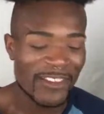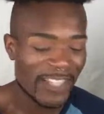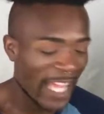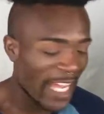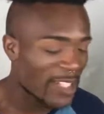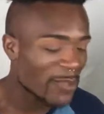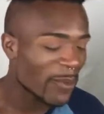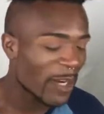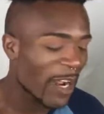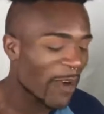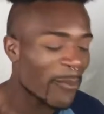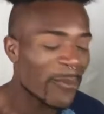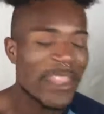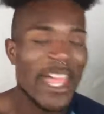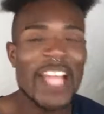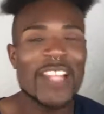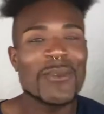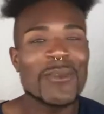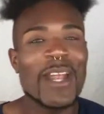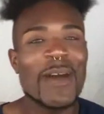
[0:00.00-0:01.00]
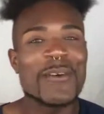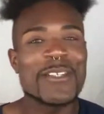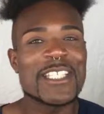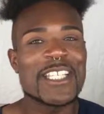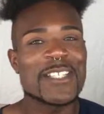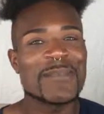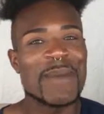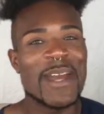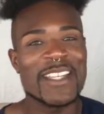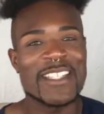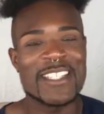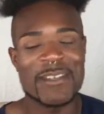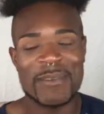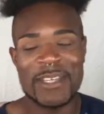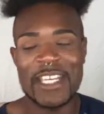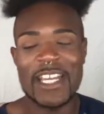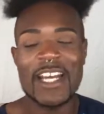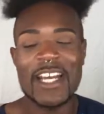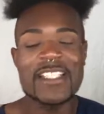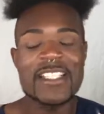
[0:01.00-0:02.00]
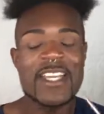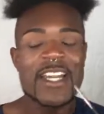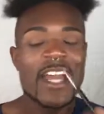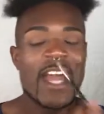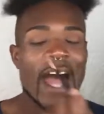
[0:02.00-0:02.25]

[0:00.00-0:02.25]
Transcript: That's what I was expecting, because